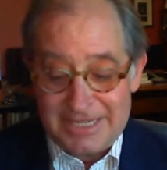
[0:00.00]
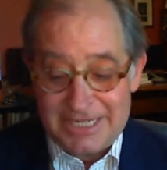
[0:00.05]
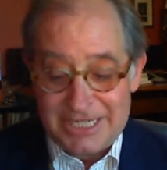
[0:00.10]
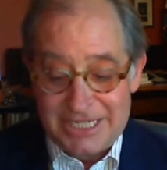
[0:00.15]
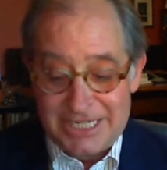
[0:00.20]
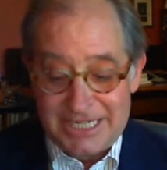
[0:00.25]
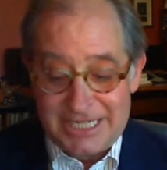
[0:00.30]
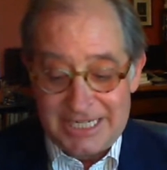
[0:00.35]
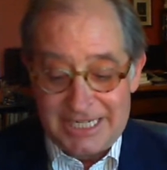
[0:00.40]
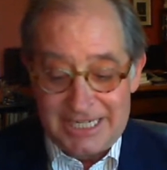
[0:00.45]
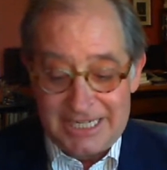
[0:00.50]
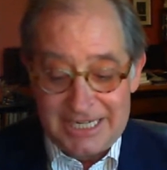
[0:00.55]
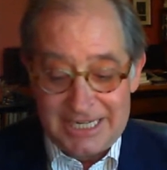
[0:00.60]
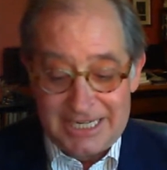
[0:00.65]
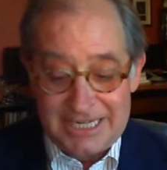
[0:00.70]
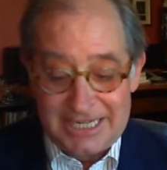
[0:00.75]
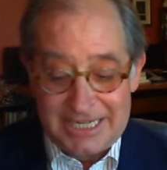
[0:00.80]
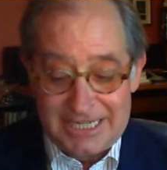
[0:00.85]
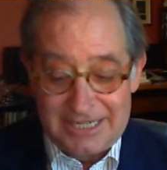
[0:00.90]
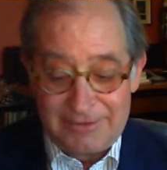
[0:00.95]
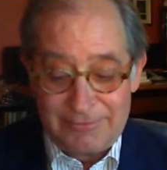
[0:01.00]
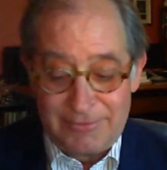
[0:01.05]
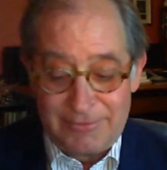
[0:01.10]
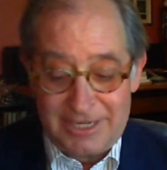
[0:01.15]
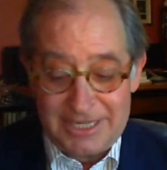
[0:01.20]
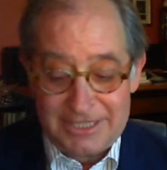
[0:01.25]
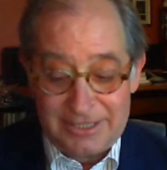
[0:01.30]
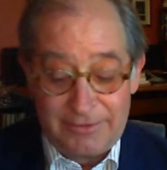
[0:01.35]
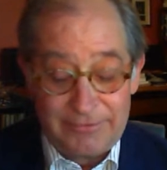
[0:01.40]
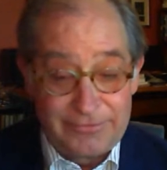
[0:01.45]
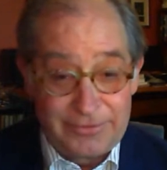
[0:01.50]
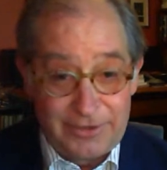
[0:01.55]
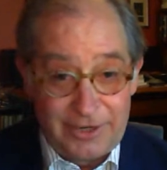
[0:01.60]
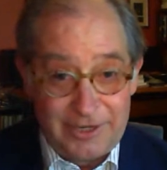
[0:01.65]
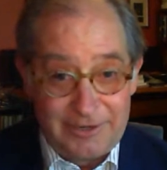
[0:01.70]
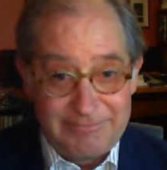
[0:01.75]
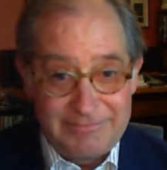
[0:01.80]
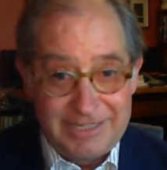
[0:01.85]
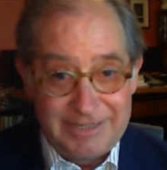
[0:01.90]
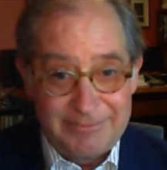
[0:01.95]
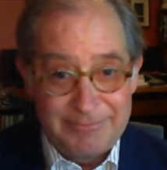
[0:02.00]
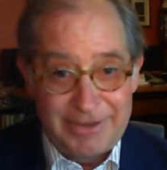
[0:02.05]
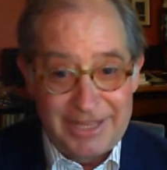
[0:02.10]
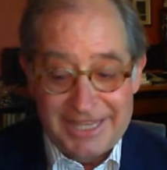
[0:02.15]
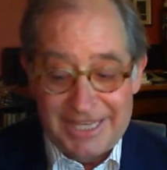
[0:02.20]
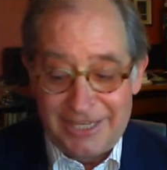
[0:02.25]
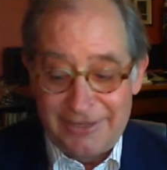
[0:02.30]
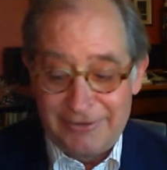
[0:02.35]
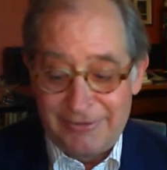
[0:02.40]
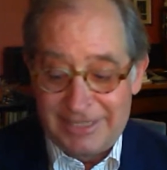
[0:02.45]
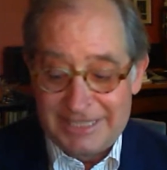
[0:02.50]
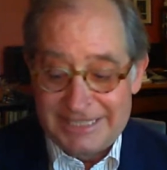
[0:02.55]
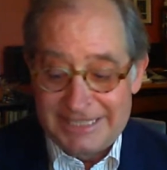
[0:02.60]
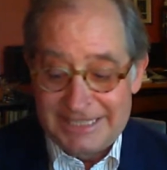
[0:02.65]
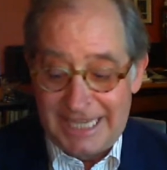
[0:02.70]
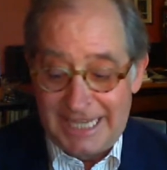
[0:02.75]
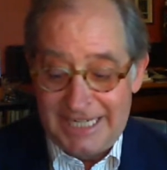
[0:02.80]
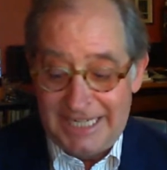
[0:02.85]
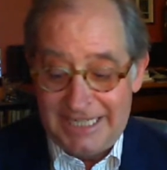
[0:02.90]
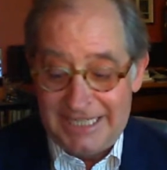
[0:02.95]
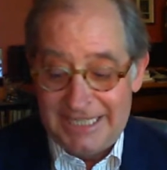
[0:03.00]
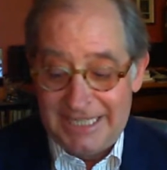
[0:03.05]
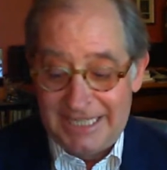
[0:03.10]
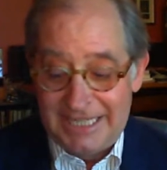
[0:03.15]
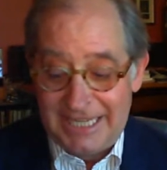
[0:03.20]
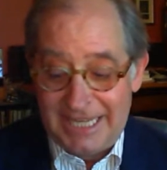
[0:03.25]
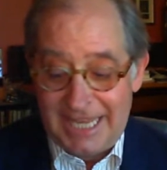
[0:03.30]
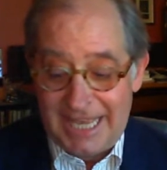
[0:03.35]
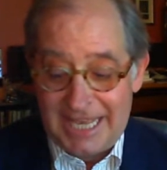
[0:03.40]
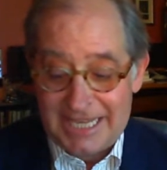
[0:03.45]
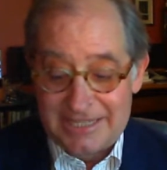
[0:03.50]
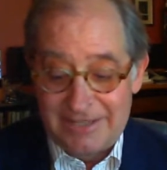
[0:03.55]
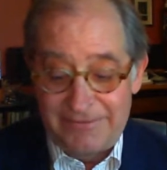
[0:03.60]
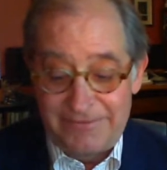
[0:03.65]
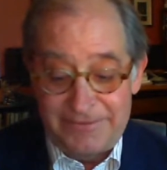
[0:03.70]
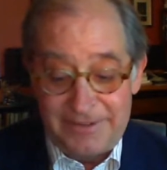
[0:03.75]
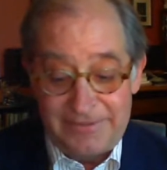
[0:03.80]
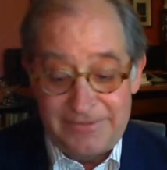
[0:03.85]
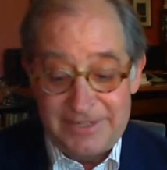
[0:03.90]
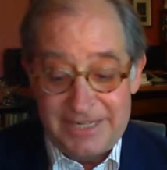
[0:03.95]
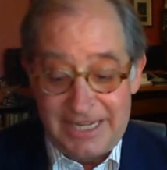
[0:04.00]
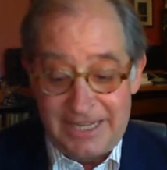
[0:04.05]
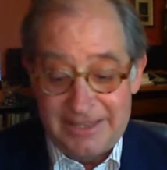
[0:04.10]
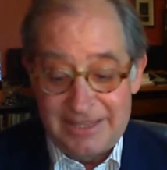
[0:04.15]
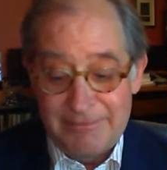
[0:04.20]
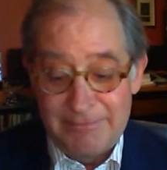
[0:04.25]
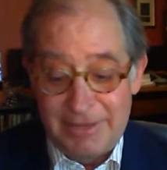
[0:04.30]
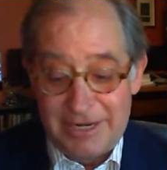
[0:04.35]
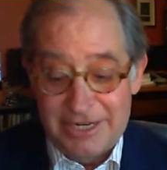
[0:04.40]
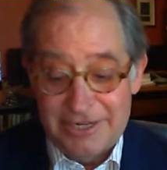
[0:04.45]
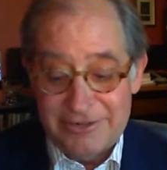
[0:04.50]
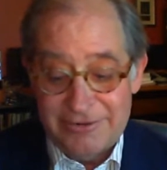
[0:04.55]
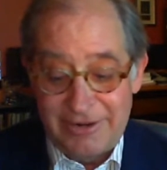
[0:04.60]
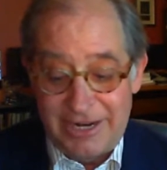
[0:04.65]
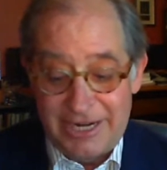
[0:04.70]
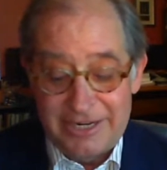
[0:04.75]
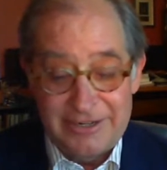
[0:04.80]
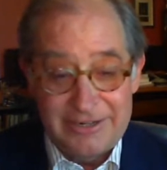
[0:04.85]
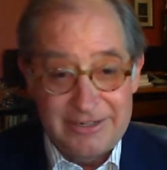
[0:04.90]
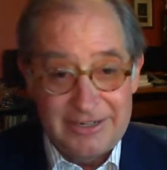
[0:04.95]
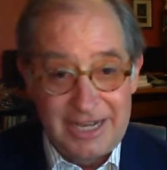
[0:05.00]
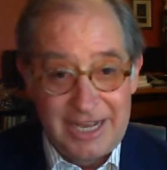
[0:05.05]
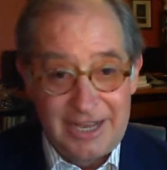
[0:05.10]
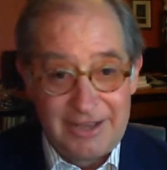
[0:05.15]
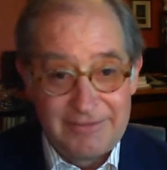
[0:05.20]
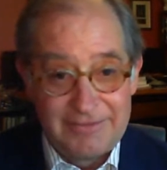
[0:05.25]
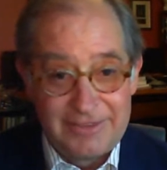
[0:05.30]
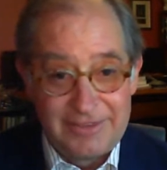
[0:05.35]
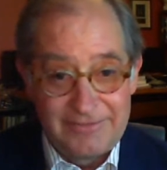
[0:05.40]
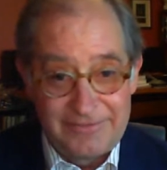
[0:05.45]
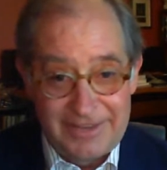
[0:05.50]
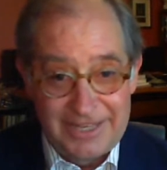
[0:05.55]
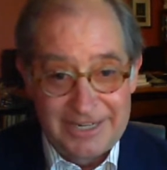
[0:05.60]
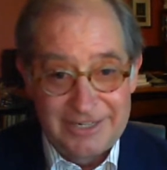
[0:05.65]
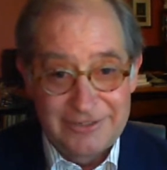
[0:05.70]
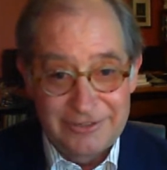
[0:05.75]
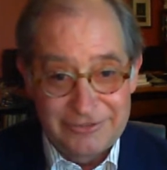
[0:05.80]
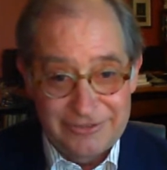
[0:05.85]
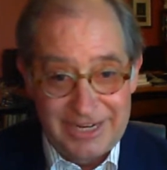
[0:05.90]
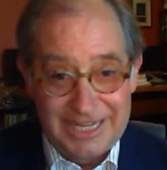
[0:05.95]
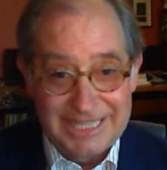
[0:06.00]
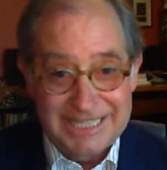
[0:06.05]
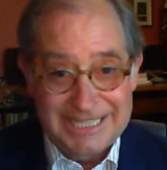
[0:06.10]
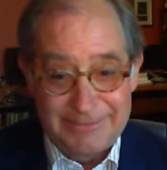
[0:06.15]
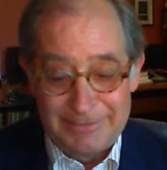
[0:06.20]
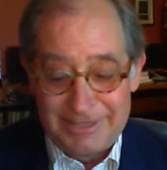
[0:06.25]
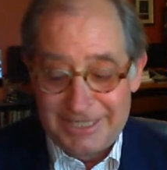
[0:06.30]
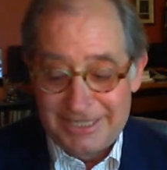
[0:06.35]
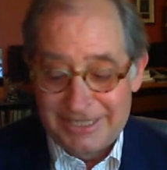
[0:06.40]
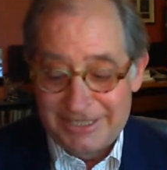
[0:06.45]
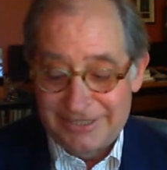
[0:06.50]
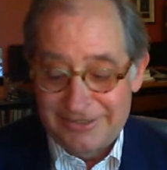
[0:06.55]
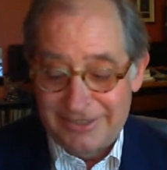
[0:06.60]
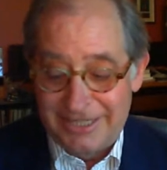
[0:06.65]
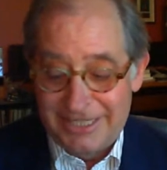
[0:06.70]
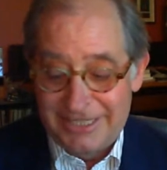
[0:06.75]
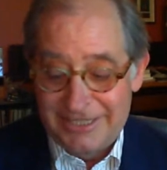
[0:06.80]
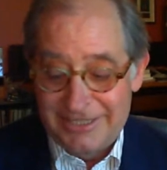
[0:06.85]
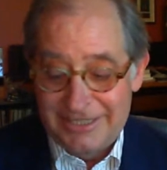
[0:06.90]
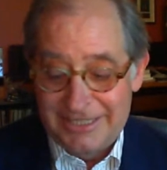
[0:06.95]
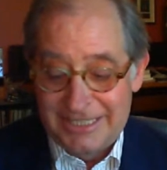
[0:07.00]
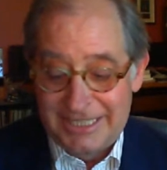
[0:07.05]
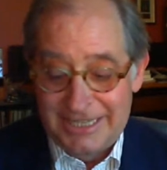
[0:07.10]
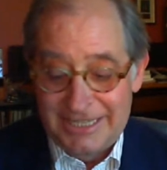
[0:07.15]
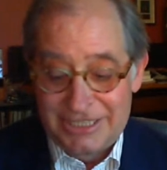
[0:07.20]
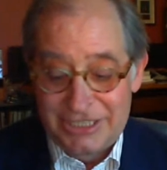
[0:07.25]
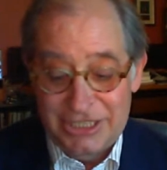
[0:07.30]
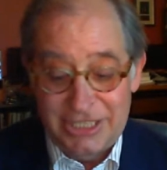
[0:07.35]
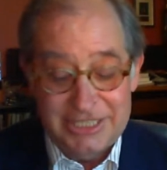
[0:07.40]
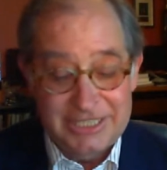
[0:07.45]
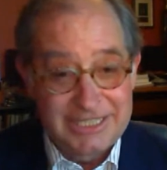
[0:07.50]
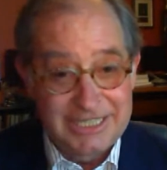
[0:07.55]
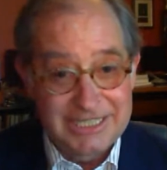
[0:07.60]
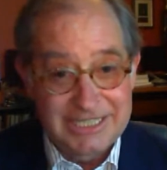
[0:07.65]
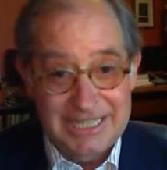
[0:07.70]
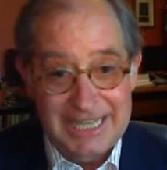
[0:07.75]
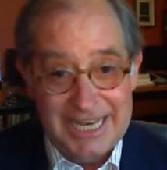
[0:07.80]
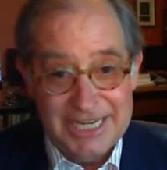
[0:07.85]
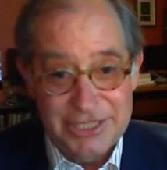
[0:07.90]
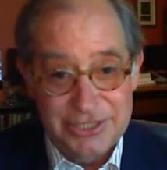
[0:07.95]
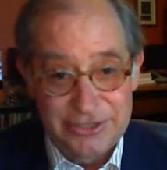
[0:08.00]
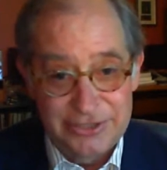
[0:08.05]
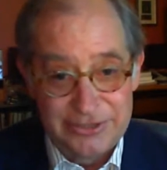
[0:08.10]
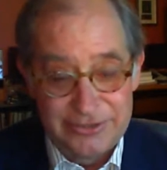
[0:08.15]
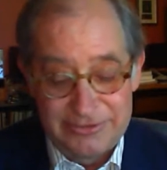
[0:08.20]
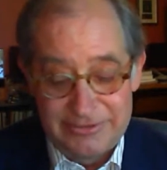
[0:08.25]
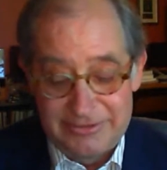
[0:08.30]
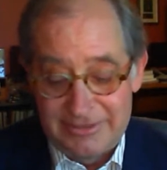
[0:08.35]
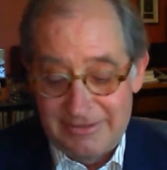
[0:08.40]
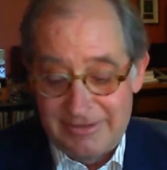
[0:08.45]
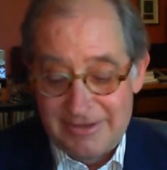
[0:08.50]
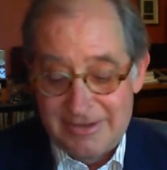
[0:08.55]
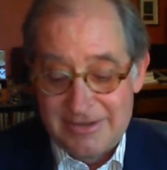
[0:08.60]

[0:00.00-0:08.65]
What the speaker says: She was confirmed by the U.S. Senate as the 15th administrator of the Federal Transit Administrator just this last June.